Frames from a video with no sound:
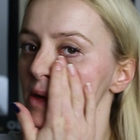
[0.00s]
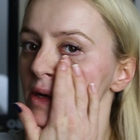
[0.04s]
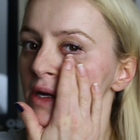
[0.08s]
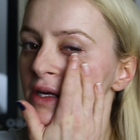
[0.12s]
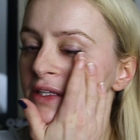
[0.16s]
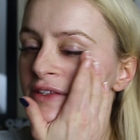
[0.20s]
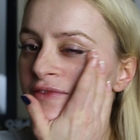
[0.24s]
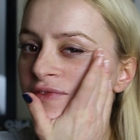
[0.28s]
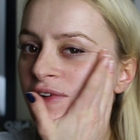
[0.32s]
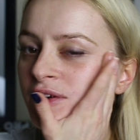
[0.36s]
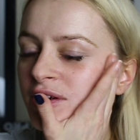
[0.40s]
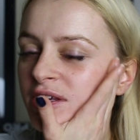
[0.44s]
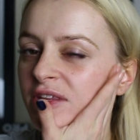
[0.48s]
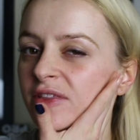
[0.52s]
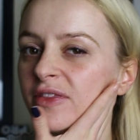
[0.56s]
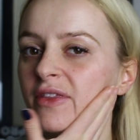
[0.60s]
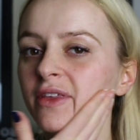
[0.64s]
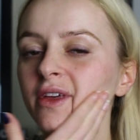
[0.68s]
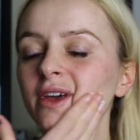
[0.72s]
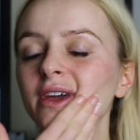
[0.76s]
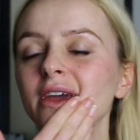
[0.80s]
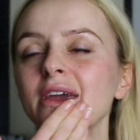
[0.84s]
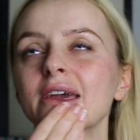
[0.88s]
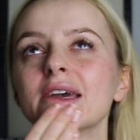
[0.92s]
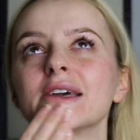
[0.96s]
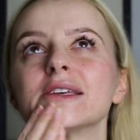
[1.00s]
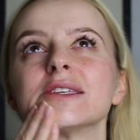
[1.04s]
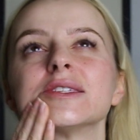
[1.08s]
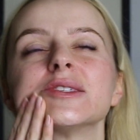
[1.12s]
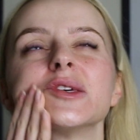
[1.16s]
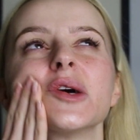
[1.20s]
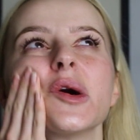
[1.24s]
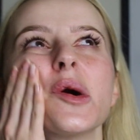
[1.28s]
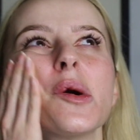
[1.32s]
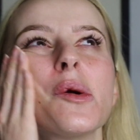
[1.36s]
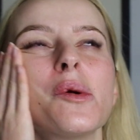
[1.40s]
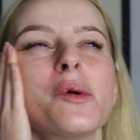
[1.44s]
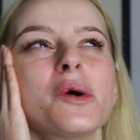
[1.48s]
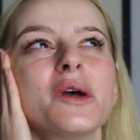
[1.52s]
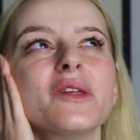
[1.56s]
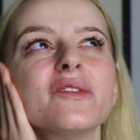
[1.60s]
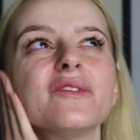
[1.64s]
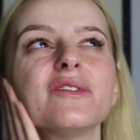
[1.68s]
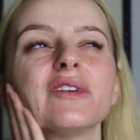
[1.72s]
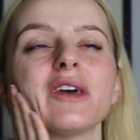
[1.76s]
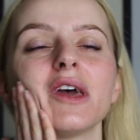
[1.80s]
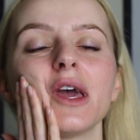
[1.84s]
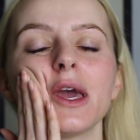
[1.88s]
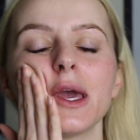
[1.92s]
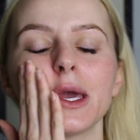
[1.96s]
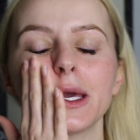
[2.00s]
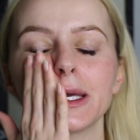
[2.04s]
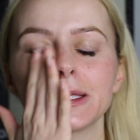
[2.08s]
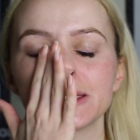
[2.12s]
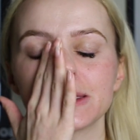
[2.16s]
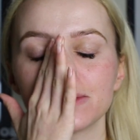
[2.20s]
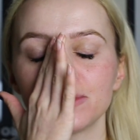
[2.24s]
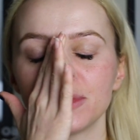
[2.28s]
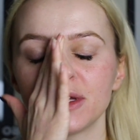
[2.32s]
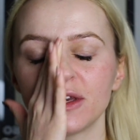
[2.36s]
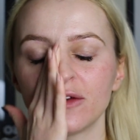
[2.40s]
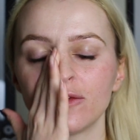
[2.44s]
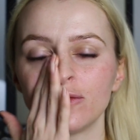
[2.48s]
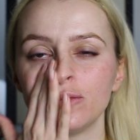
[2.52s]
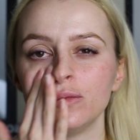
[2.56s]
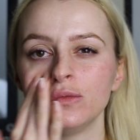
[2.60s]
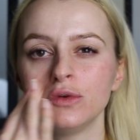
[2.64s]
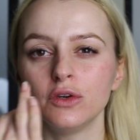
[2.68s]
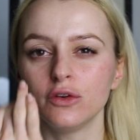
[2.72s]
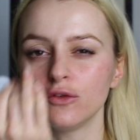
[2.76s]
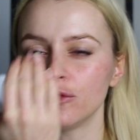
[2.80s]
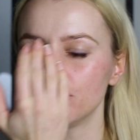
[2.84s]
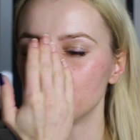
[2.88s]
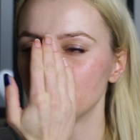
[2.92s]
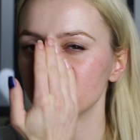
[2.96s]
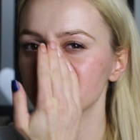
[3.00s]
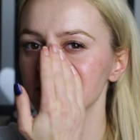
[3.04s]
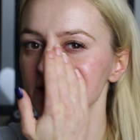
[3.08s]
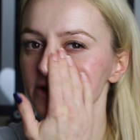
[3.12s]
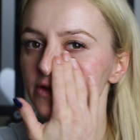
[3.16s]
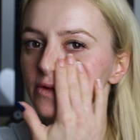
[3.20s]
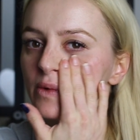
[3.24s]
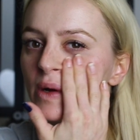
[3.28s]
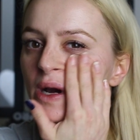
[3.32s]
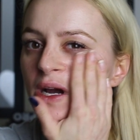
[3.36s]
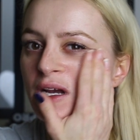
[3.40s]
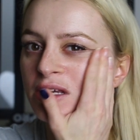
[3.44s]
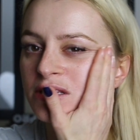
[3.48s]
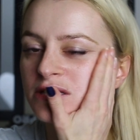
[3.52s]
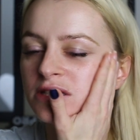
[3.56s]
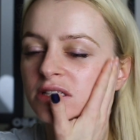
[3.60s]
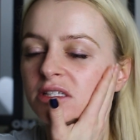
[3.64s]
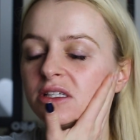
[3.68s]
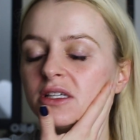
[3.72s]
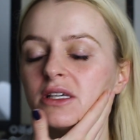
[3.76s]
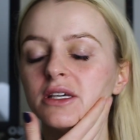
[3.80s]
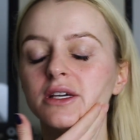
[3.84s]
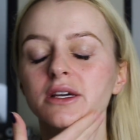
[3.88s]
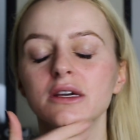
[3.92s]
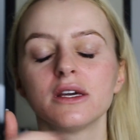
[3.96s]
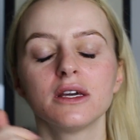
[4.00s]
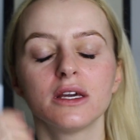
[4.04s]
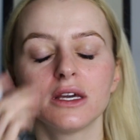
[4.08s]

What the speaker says: It's very thick, so it takes a bit of movement to actually